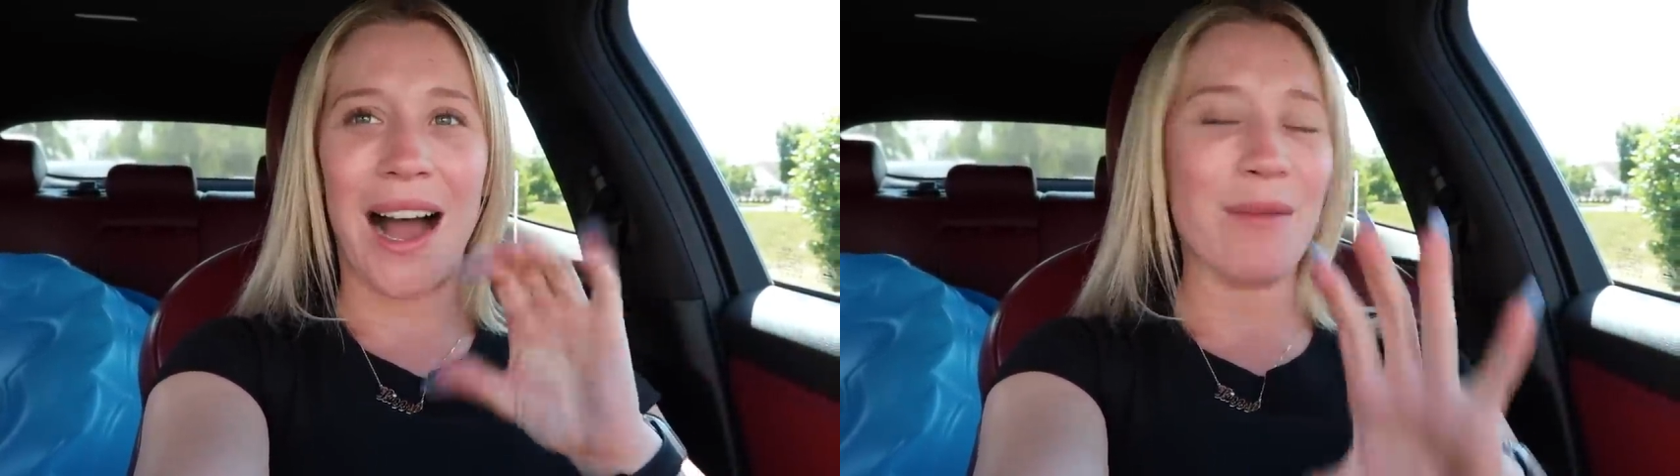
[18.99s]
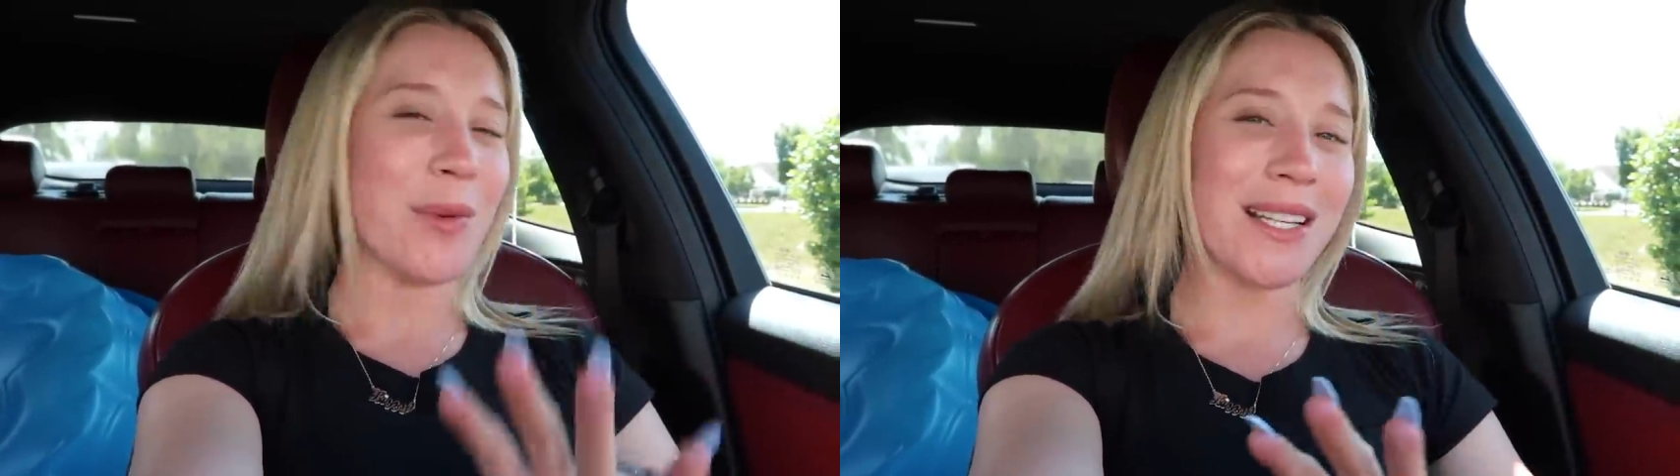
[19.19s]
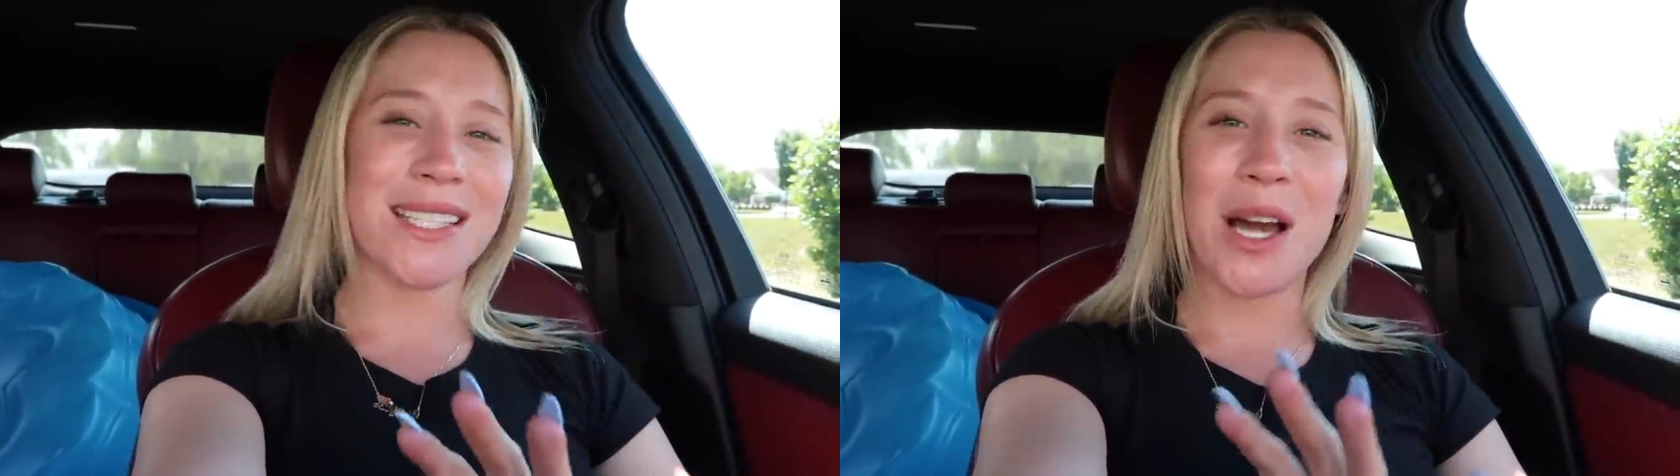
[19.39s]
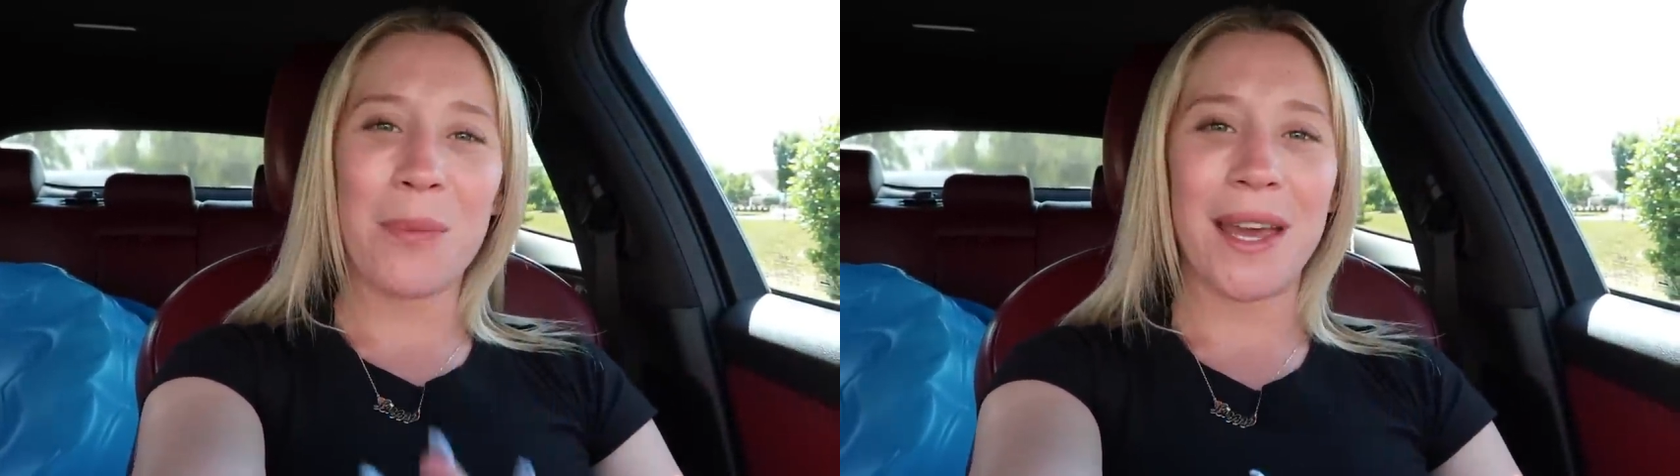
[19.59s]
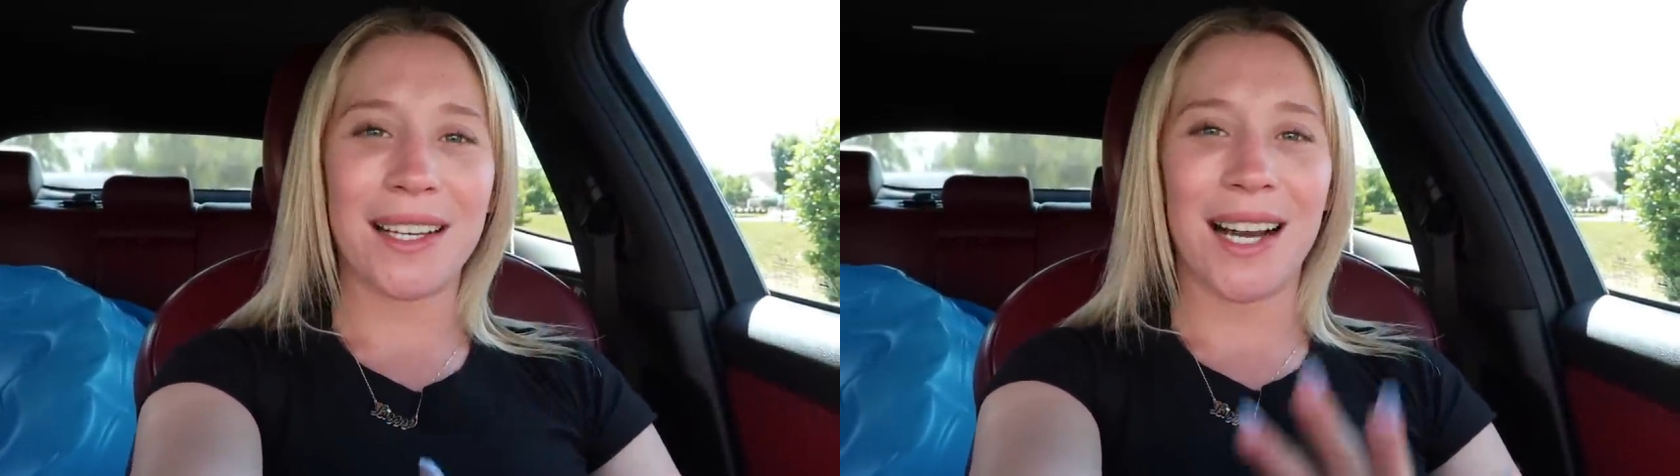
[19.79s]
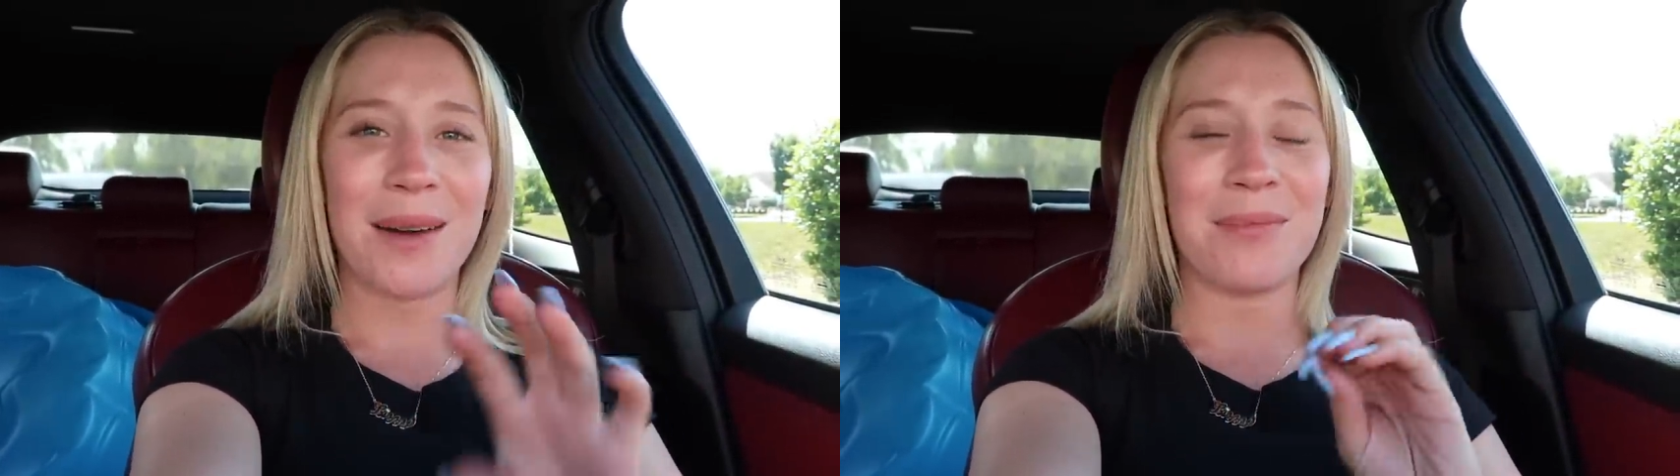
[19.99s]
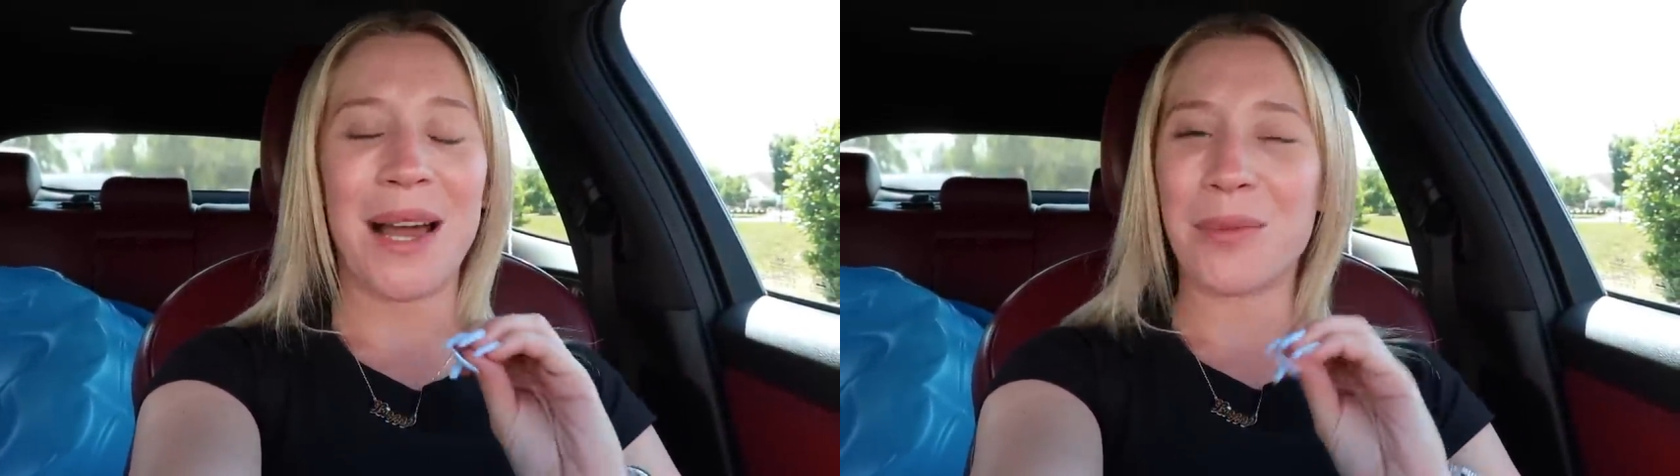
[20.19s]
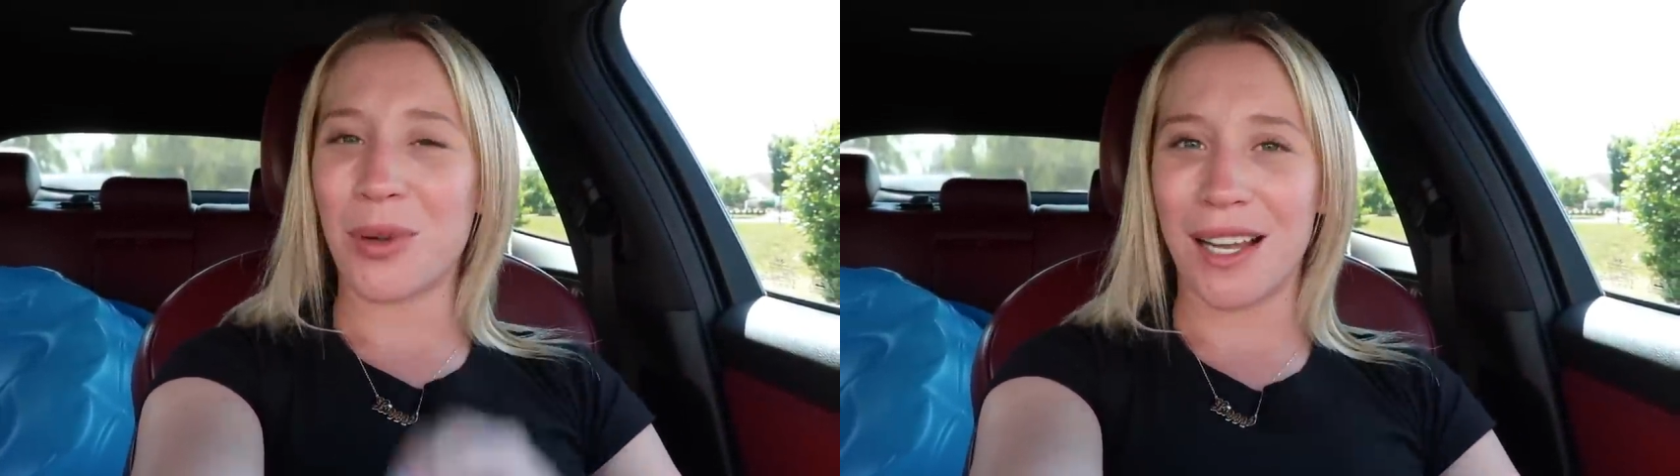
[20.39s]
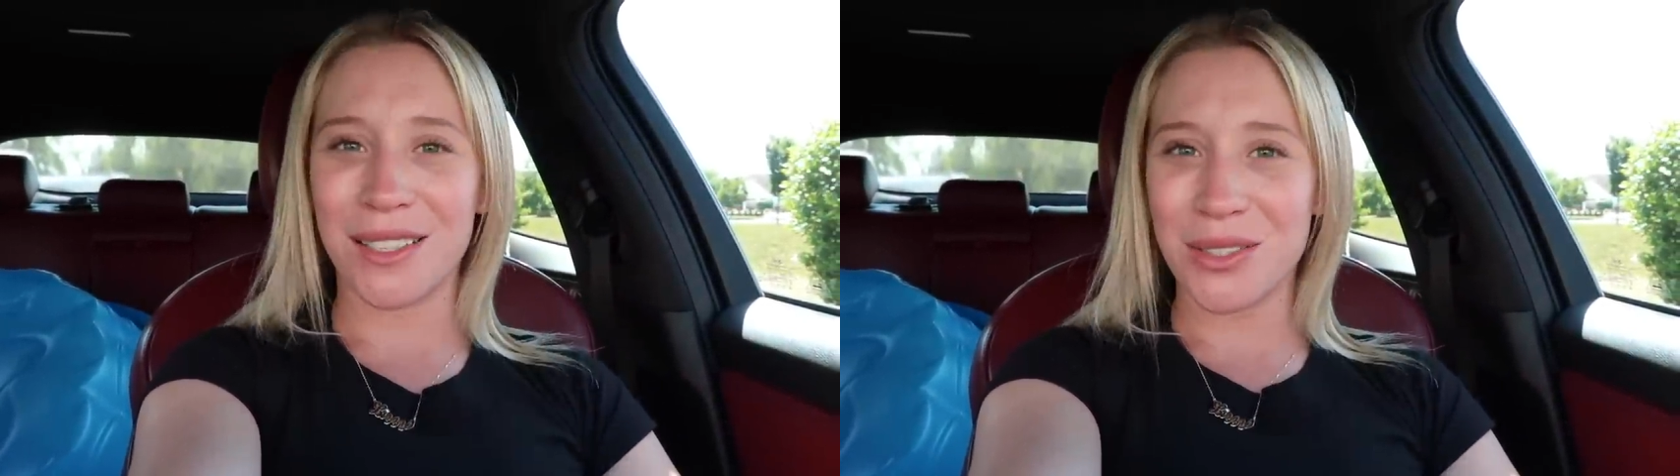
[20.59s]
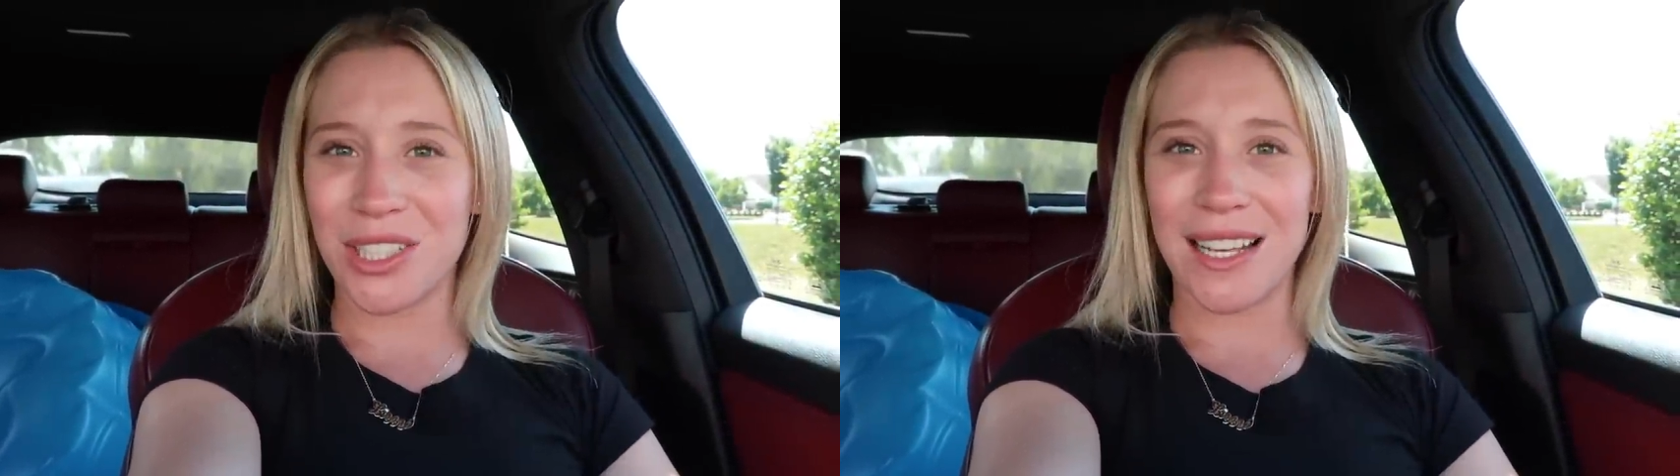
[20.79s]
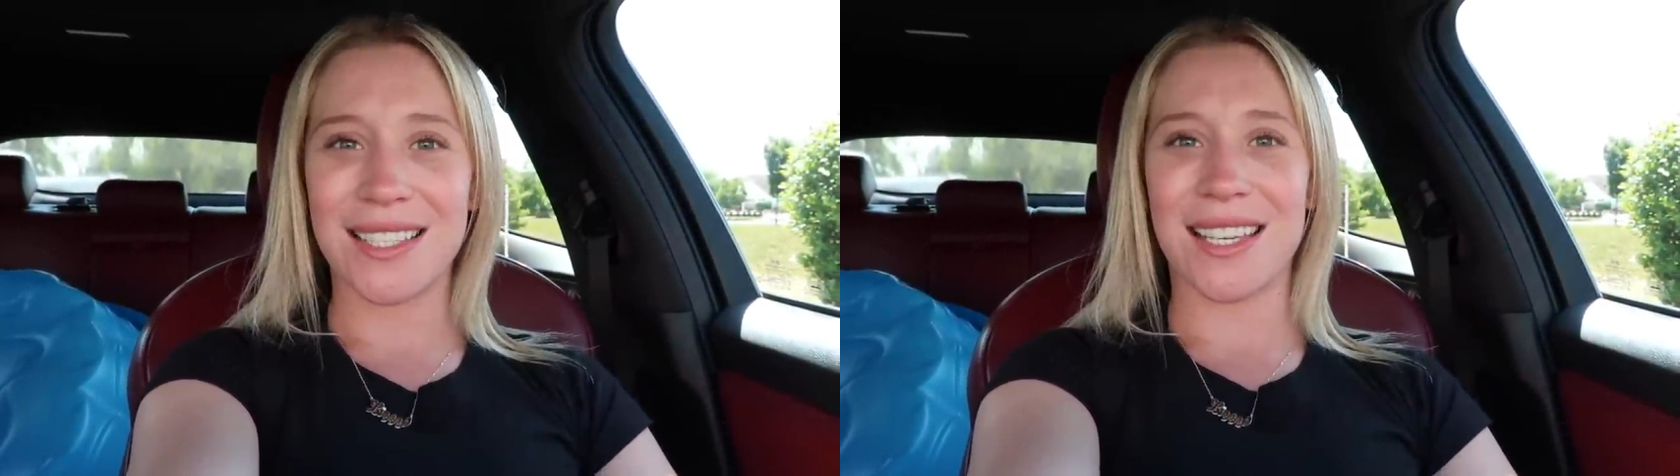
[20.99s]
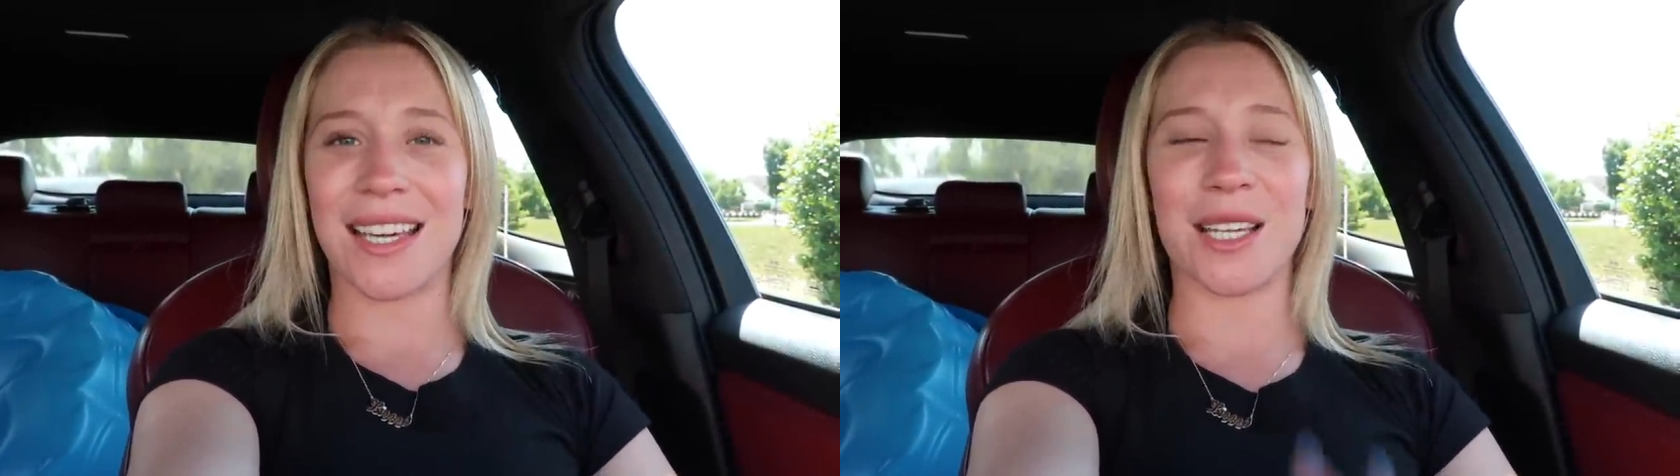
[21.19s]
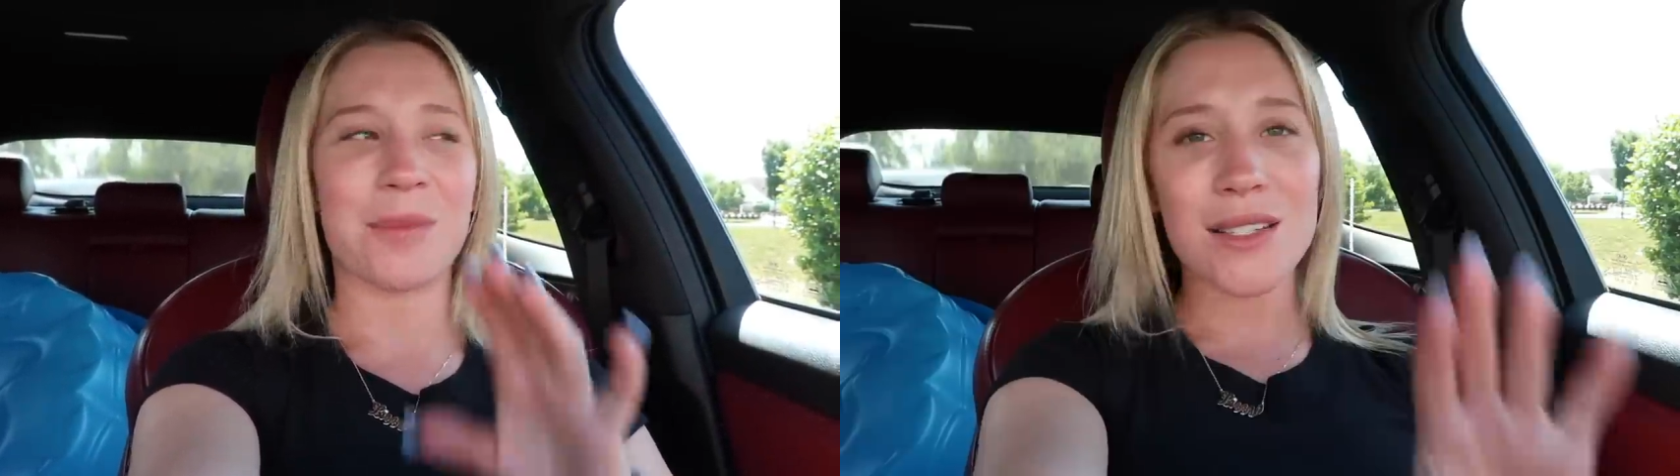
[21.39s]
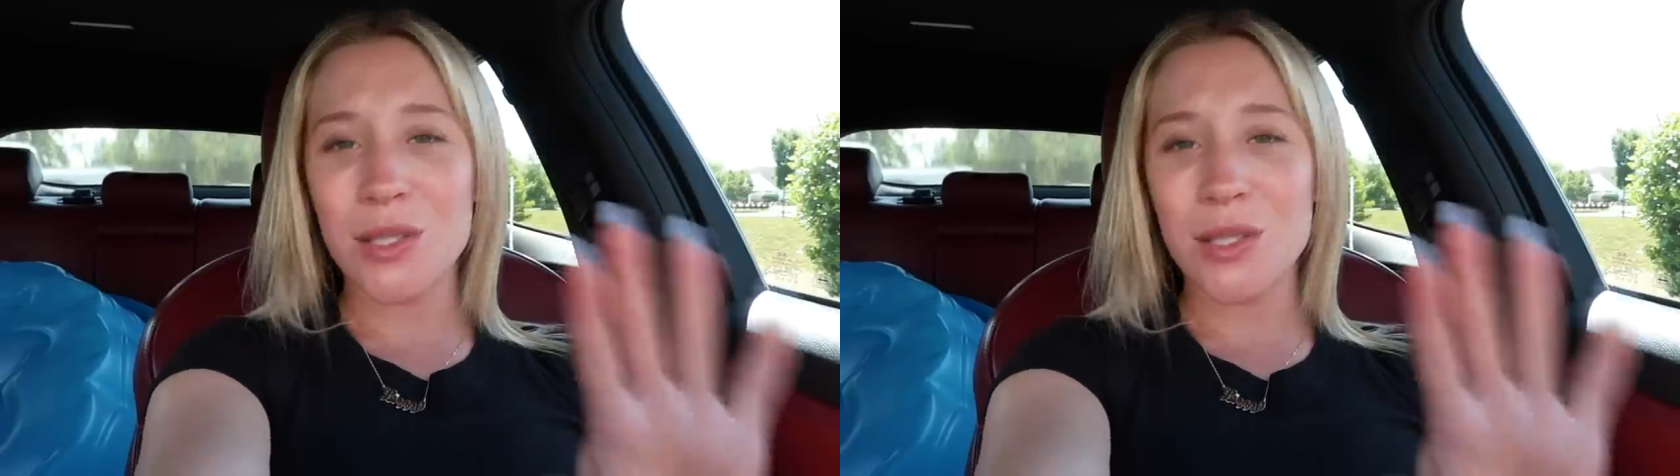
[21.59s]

I'm about to go pick up my brand new jet ski.